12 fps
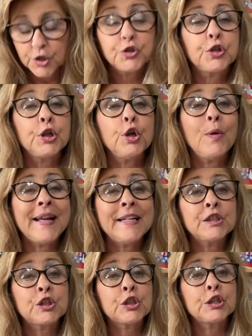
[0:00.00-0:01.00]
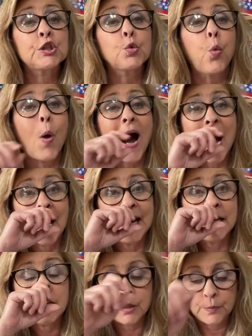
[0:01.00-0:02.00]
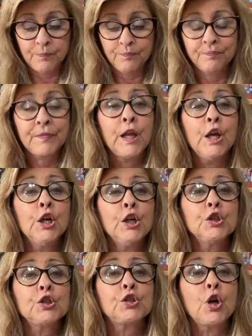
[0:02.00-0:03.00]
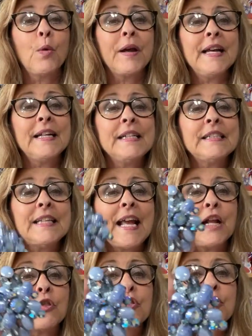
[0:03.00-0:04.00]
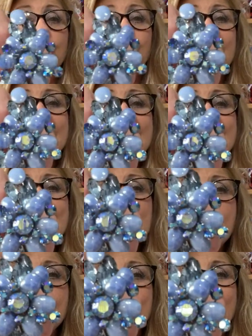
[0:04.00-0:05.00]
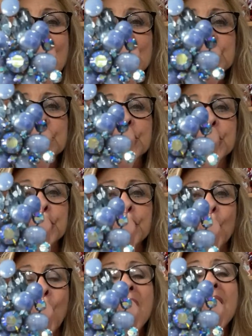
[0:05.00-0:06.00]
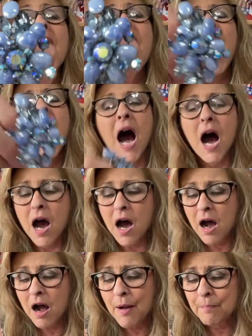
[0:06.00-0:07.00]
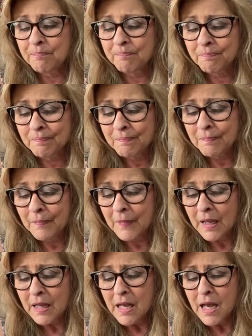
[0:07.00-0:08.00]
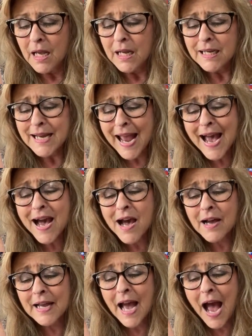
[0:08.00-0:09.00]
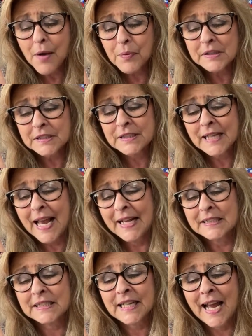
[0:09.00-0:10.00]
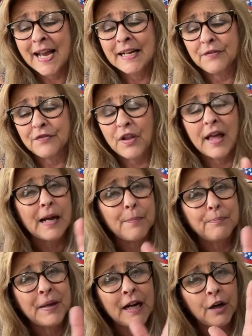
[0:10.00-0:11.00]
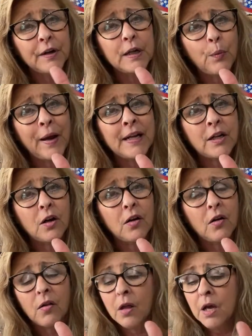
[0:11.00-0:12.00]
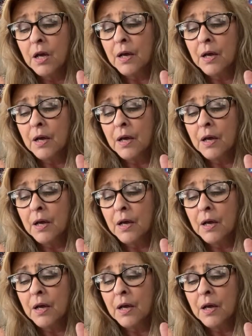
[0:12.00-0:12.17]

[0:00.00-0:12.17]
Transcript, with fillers: two inches wide. So it is a three by two. Um, yeah, I would say it's kind of like a periwinkle.